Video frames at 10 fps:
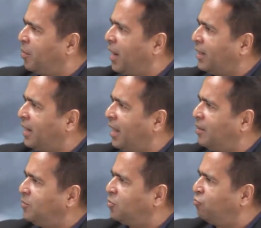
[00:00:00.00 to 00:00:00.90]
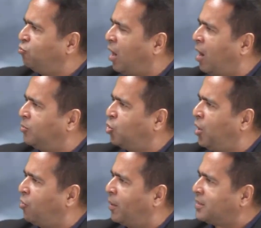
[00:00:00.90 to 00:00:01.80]
remember that name? Um,
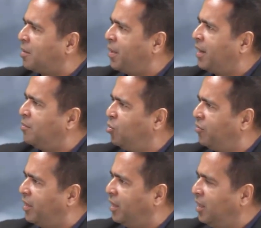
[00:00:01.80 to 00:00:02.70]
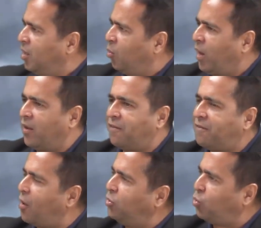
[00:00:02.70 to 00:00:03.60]
Julia Roberts had made a movie where they
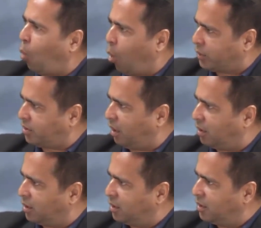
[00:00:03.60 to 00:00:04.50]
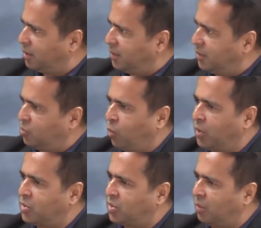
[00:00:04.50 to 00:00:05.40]
found water
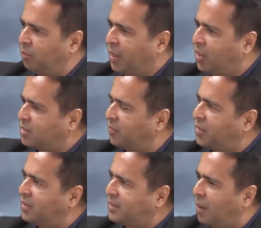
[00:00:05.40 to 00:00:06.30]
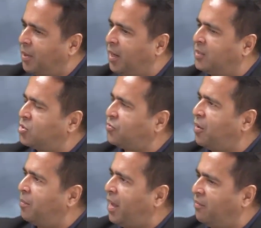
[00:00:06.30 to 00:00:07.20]
was because of contaminants
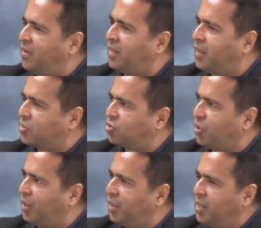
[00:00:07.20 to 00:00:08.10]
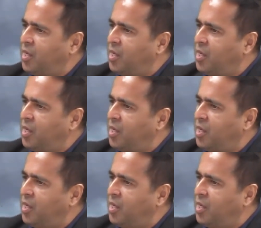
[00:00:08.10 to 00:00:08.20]
from heavy industry.